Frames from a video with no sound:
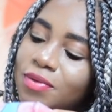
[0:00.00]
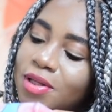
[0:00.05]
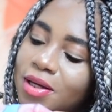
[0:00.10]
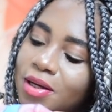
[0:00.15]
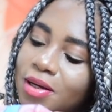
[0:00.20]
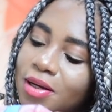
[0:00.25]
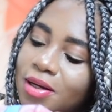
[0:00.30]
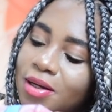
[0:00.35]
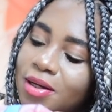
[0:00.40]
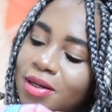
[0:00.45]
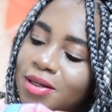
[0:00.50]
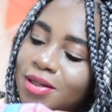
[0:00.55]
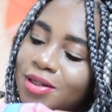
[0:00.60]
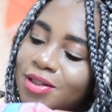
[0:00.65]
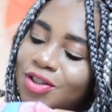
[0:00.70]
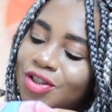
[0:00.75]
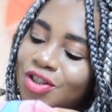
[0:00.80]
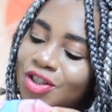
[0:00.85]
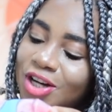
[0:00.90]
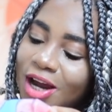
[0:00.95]
the
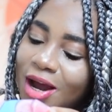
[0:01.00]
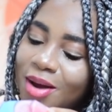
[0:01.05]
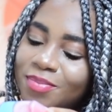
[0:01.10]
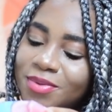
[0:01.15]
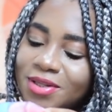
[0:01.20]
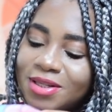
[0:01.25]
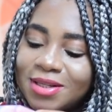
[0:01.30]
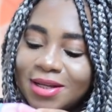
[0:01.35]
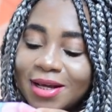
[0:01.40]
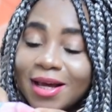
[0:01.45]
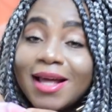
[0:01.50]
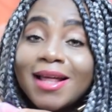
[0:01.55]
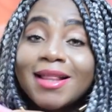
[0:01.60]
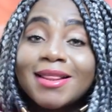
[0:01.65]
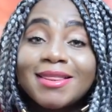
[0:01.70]
Jams.